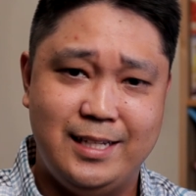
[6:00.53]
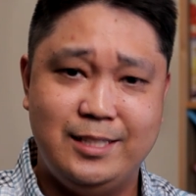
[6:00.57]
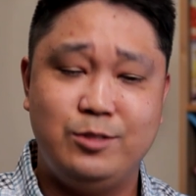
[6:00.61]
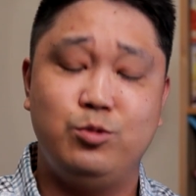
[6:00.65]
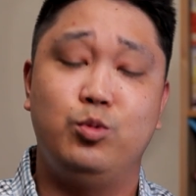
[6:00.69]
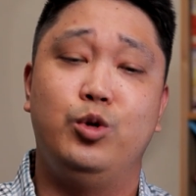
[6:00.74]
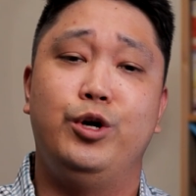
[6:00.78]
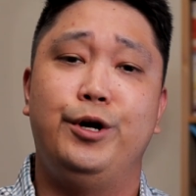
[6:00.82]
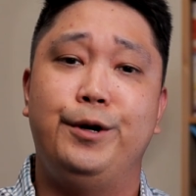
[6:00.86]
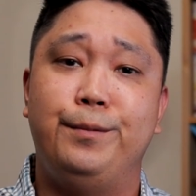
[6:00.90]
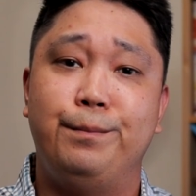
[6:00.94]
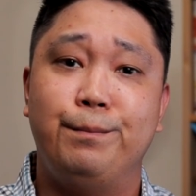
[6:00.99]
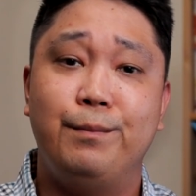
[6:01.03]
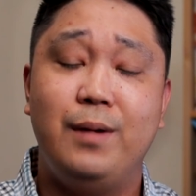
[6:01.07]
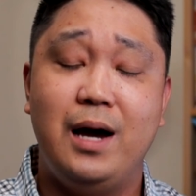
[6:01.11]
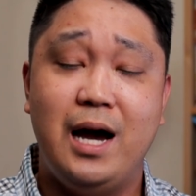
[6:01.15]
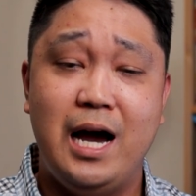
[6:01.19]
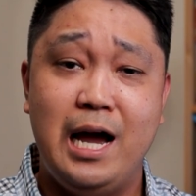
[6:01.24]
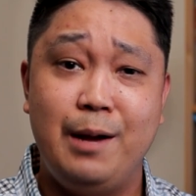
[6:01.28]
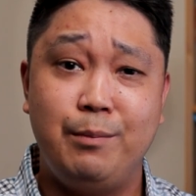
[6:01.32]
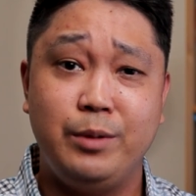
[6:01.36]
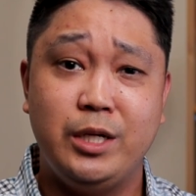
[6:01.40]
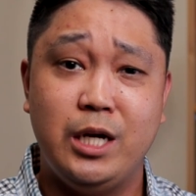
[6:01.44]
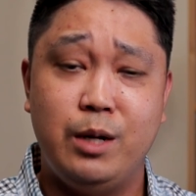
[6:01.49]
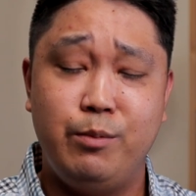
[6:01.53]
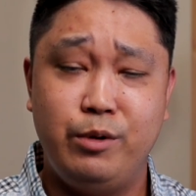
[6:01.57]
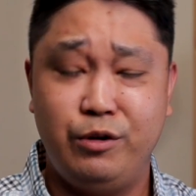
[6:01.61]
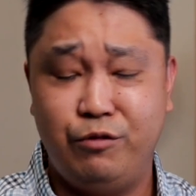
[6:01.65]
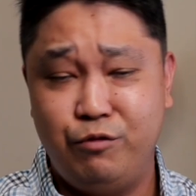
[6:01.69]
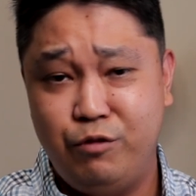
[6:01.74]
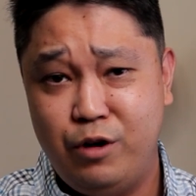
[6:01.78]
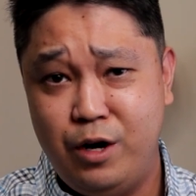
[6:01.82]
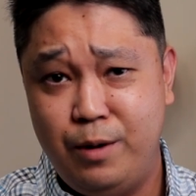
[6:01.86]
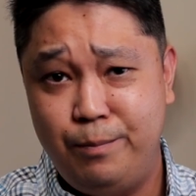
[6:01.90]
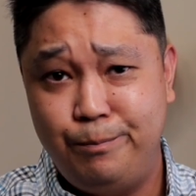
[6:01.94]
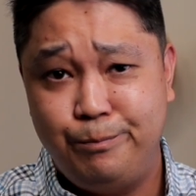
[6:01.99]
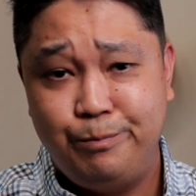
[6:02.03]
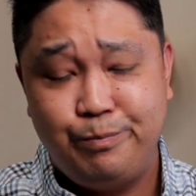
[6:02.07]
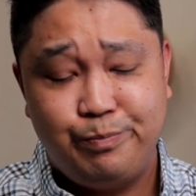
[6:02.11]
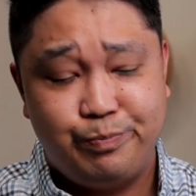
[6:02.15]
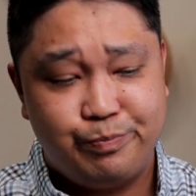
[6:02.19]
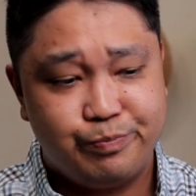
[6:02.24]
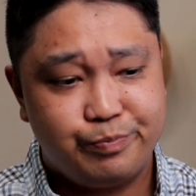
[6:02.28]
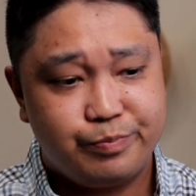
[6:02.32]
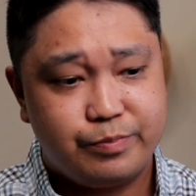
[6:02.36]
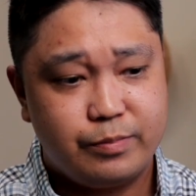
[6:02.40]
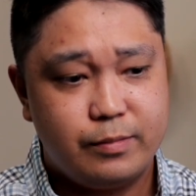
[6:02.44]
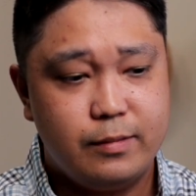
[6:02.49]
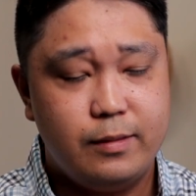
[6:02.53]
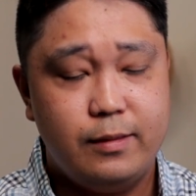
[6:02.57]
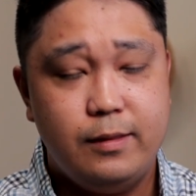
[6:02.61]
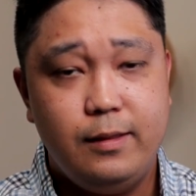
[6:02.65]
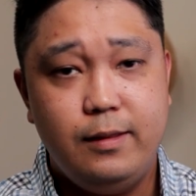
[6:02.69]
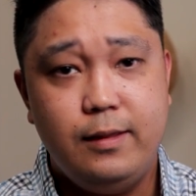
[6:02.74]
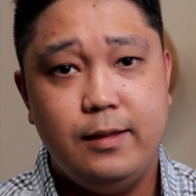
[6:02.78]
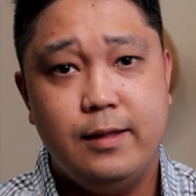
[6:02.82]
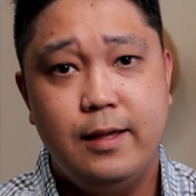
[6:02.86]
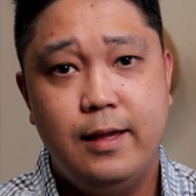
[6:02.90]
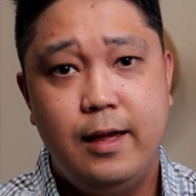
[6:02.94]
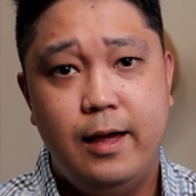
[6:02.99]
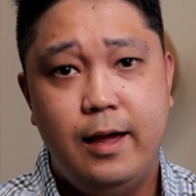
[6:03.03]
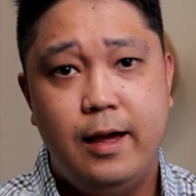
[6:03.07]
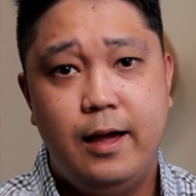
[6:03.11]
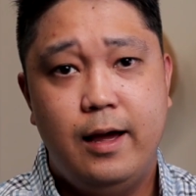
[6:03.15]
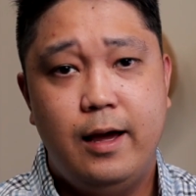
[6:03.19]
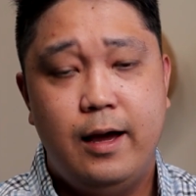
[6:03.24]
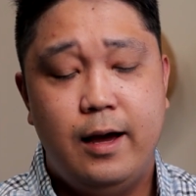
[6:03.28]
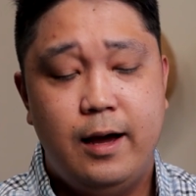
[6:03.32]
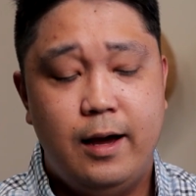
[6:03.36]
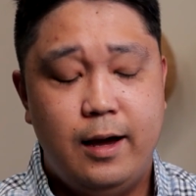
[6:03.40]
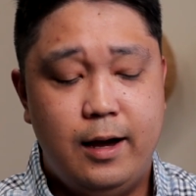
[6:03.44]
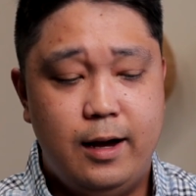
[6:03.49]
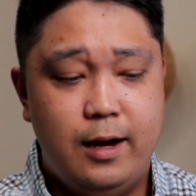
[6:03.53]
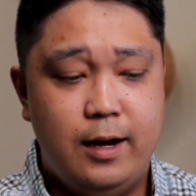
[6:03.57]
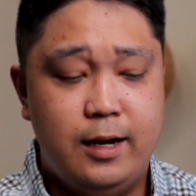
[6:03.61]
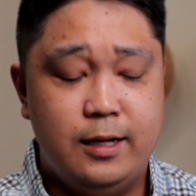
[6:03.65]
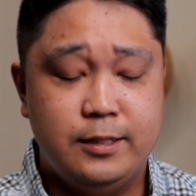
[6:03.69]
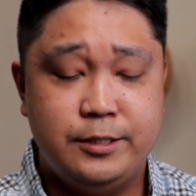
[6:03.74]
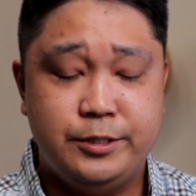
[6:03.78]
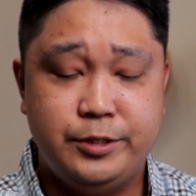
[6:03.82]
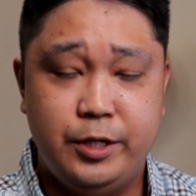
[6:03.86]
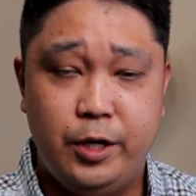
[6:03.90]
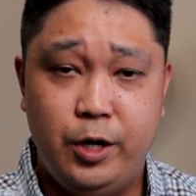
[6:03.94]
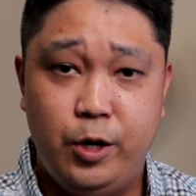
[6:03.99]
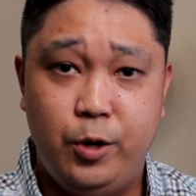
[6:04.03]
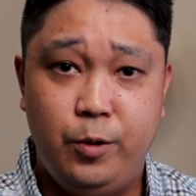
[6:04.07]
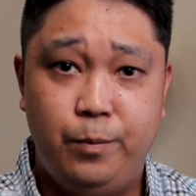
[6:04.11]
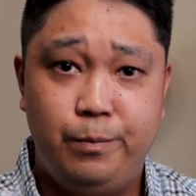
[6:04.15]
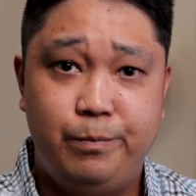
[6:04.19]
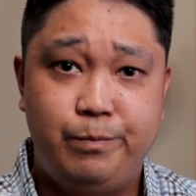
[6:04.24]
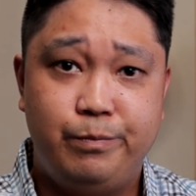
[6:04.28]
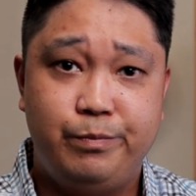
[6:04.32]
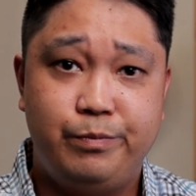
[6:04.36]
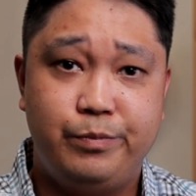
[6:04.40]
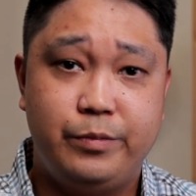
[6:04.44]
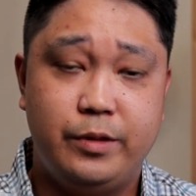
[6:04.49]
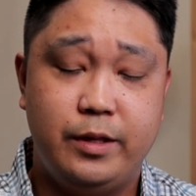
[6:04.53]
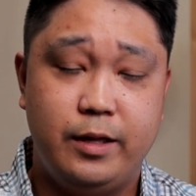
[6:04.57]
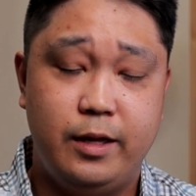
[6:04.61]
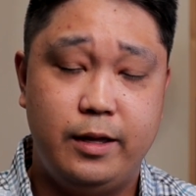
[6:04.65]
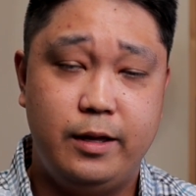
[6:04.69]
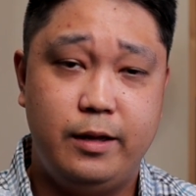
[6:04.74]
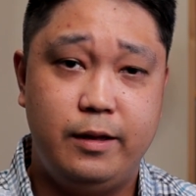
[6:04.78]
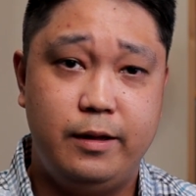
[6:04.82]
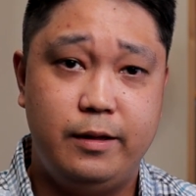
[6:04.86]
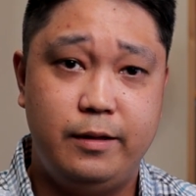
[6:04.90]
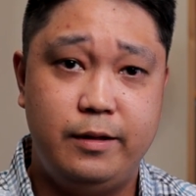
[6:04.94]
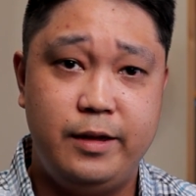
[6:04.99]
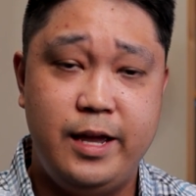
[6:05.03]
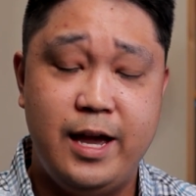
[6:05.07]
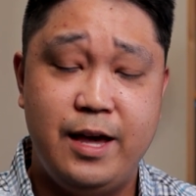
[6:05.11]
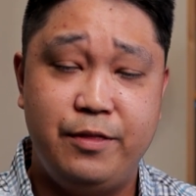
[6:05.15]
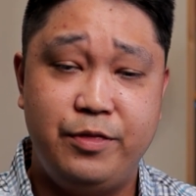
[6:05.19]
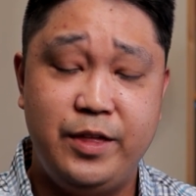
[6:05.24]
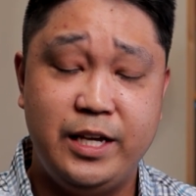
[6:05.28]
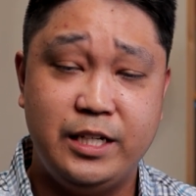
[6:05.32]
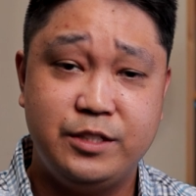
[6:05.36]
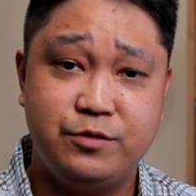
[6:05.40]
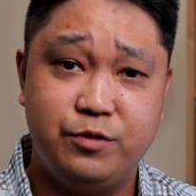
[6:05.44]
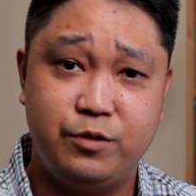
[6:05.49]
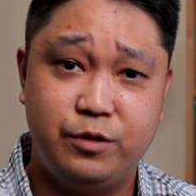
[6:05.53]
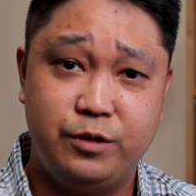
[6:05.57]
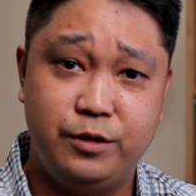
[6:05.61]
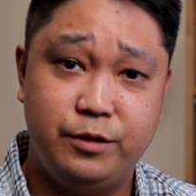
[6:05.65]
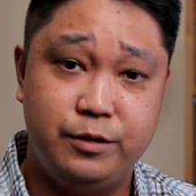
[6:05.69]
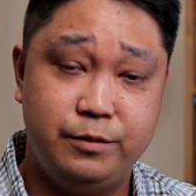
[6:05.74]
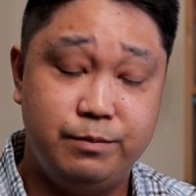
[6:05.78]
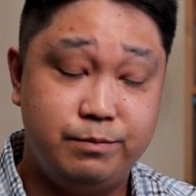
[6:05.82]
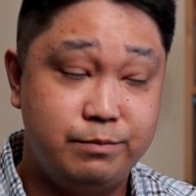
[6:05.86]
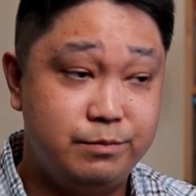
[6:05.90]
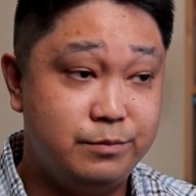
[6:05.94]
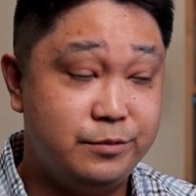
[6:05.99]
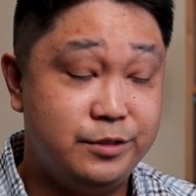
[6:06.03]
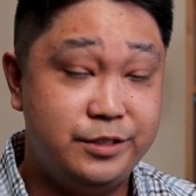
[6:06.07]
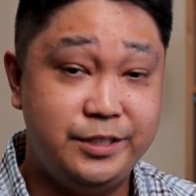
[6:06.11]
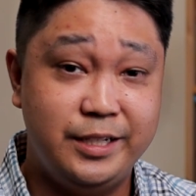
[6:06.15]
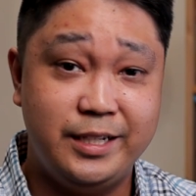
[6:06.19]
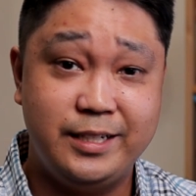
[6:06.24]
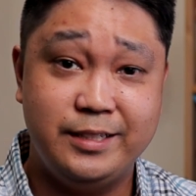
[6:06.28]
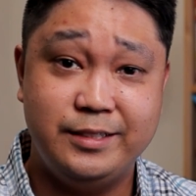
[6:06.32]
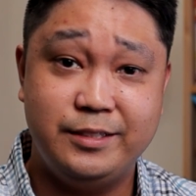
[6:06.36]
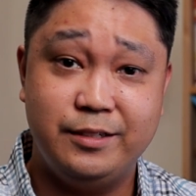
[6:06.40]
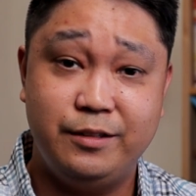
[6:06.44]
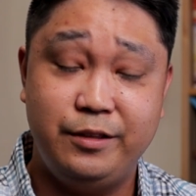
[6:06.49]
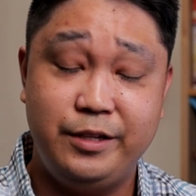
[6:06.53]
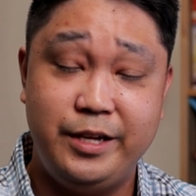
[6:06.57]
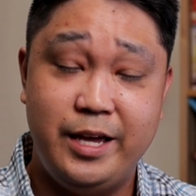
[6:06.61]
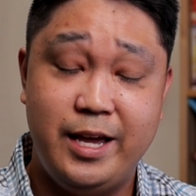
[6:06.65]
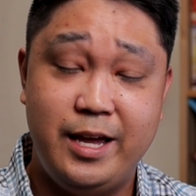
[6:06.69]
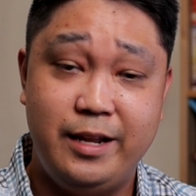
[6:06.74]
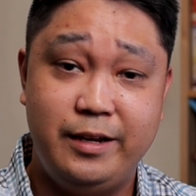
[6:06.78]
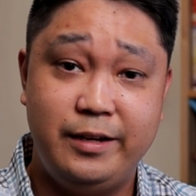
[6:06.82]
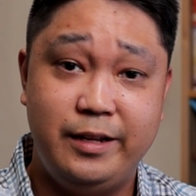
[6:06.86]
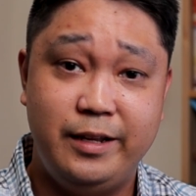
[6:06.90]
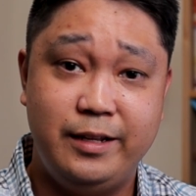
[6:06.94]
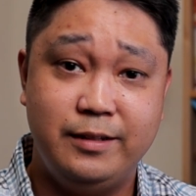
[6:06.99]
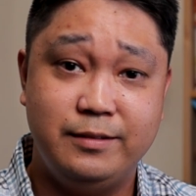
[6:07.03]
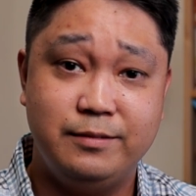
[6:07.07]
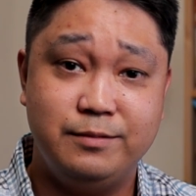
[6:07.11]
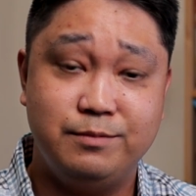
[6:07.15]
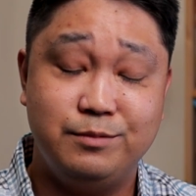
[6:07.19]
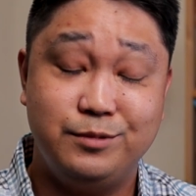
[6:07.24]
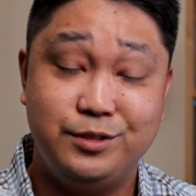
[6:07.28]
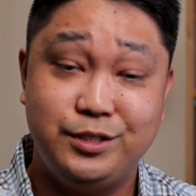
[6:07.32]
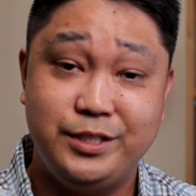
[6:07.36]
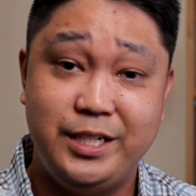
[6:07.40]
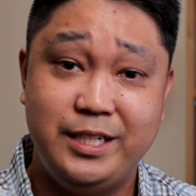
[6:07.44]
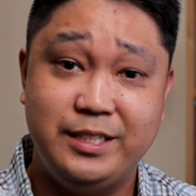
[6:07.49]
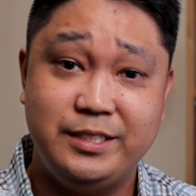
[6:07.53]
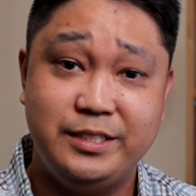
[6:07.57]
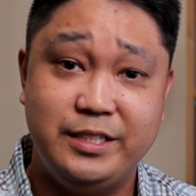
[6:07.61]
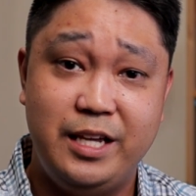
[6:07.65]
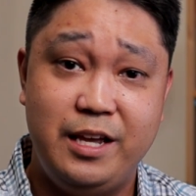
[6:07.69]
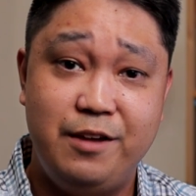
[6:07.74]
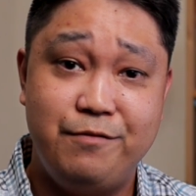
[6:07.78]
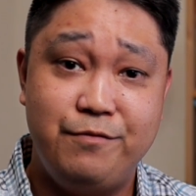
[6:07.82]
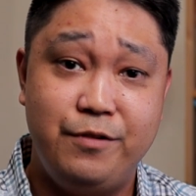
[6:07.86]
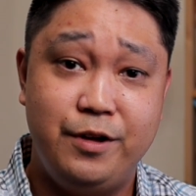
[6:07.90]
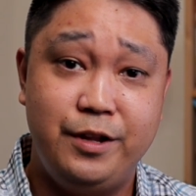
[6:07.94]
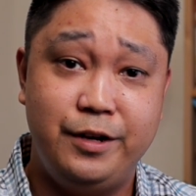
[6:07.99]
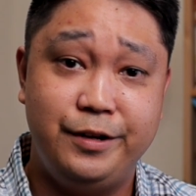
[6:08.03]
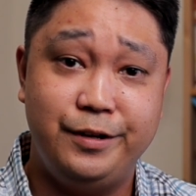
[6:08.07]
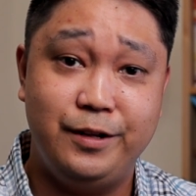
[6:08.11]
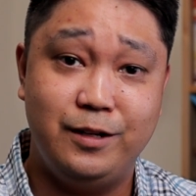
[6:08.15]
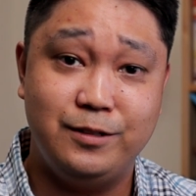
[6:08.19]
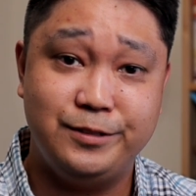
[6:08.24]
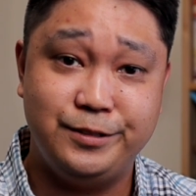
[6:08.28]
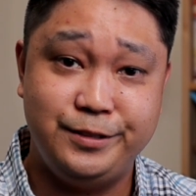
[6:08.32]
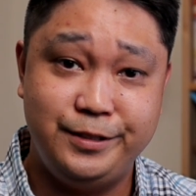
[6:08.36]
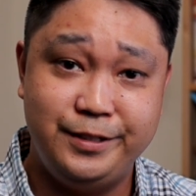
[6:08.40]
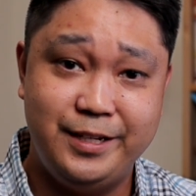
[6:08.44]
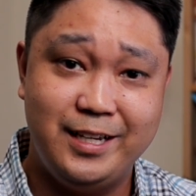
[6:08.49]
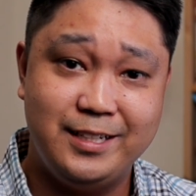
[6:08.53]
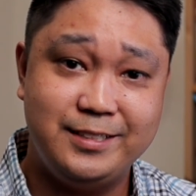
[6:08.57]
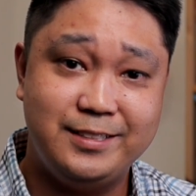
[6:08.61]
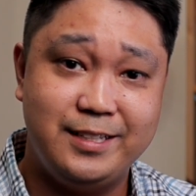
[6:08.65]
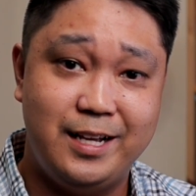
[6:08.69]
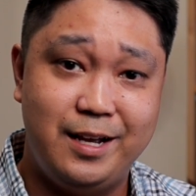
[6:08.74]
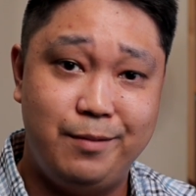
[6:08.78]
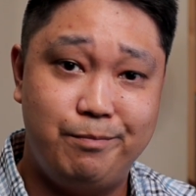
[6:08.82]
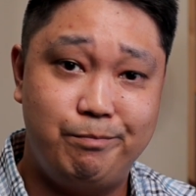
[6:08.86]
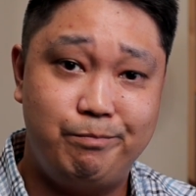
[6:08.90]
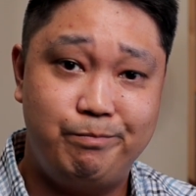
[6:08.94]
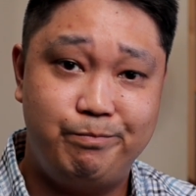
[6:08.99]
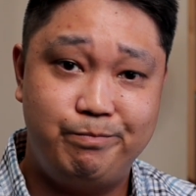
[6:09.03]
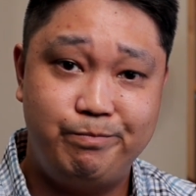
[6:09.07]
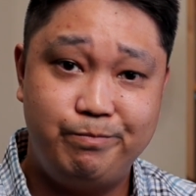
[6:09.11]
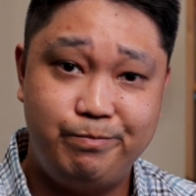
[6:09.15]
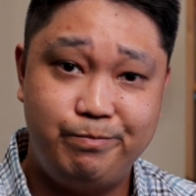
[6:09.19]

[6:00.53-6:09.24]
that's where i'm coming from uh, so yeah thanks for sticking till the end and stay safe and i'll see you next time